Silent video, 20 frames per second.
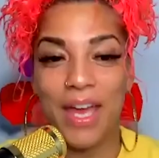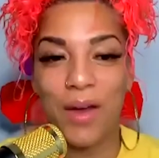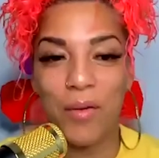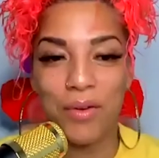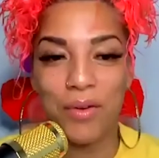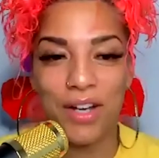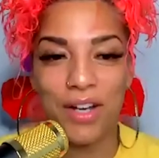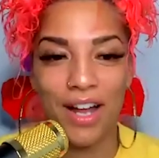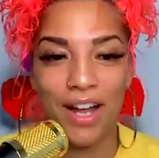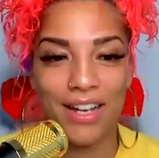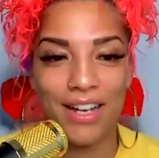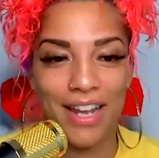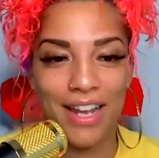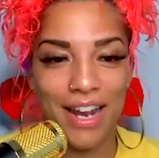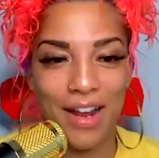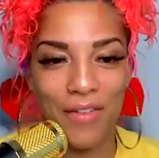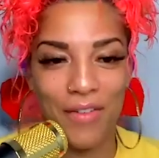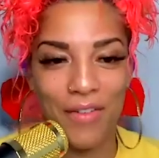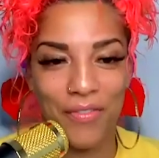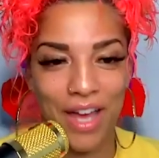call it
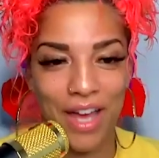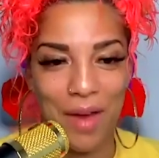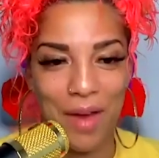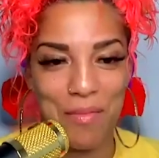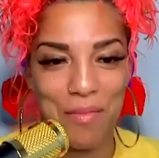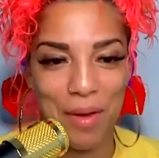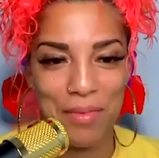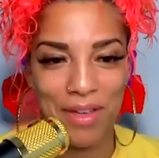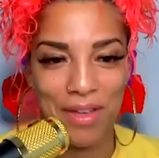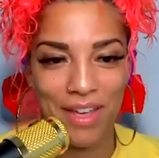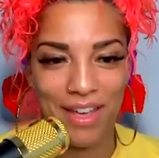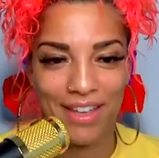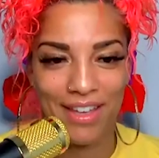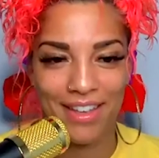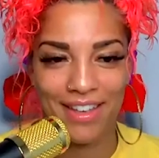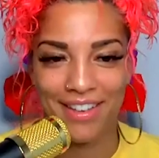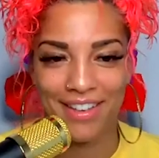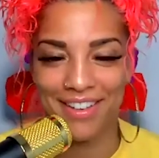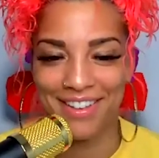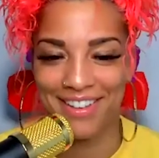that. I forgot. My bad.
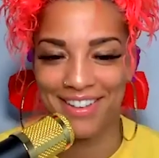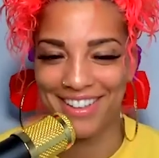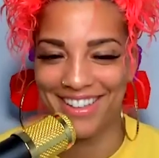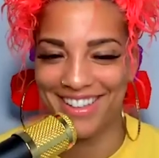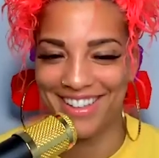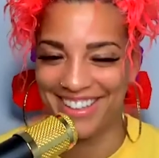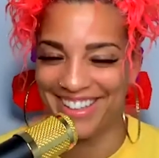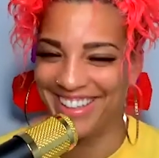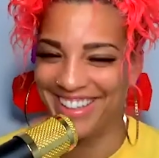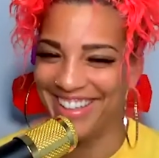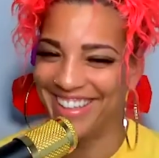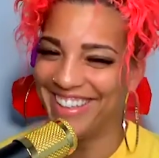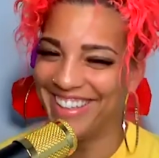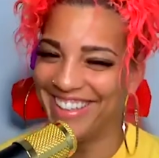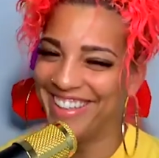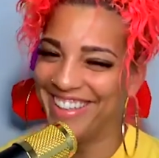Yeah.